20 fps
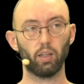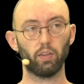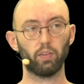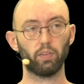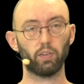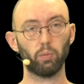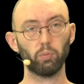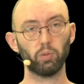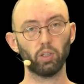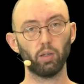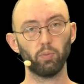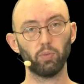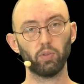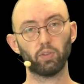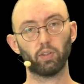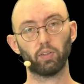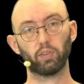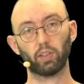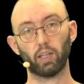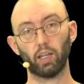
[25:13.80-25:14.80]

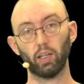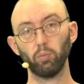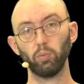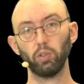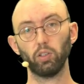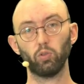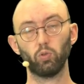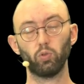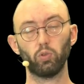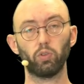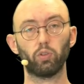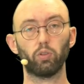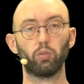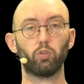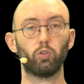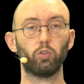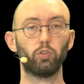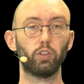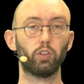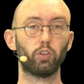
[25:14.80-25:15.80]
Sometimes this can be used
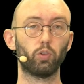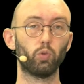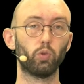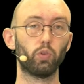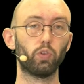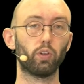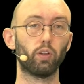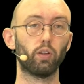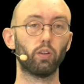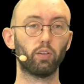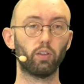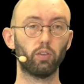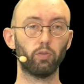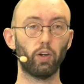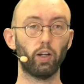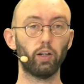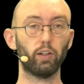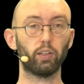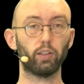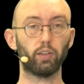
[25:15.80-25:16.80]
to reduce the
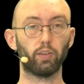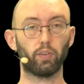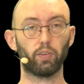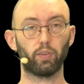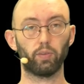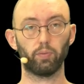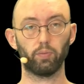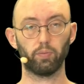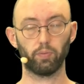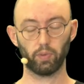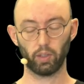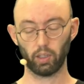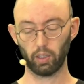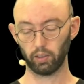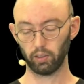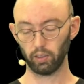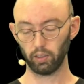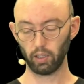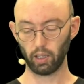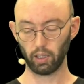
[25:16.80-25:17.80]
variance
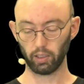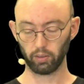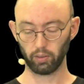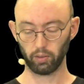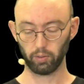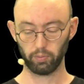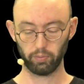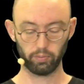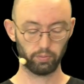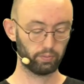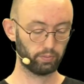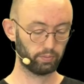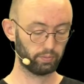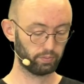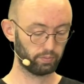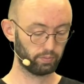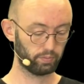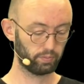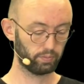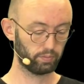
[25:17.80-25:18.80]
in the data.
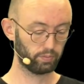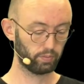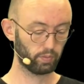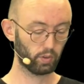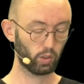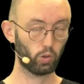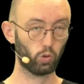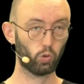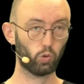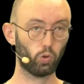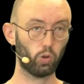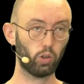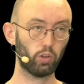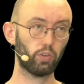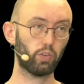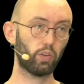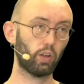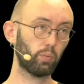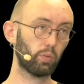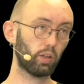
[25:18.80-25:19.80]

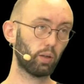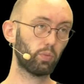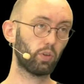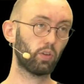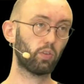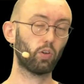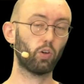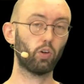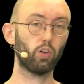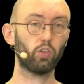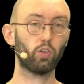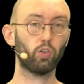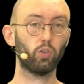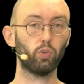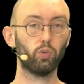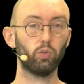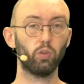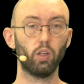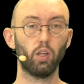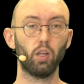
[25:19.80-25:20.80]
Or sometimes it's
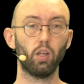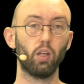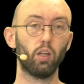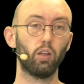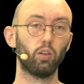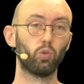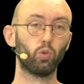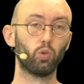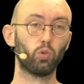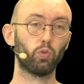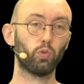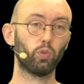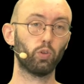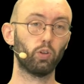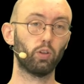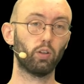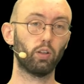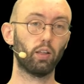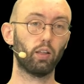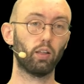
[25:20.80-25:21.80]
also
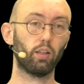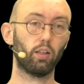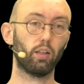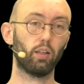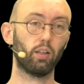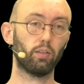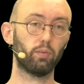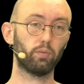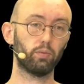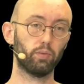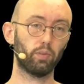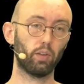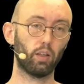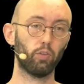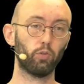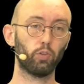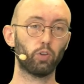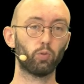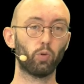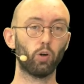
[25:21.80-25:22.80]
useful
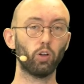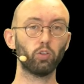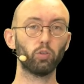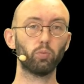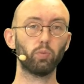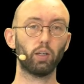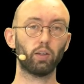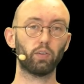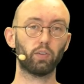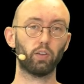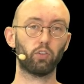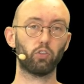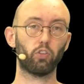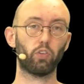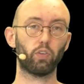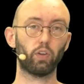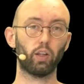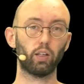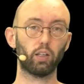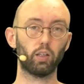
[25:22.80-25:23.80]
if you want to make such a
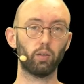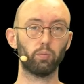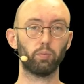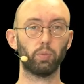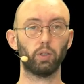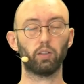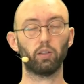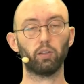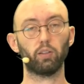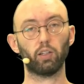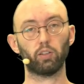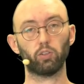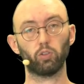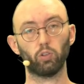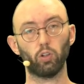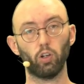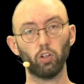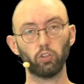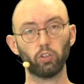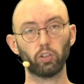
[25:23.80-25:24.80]
study, but the
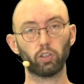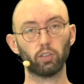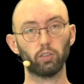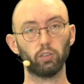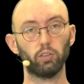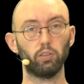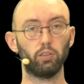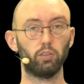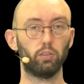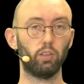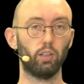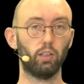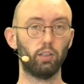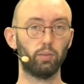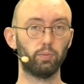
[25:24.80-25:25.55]
technological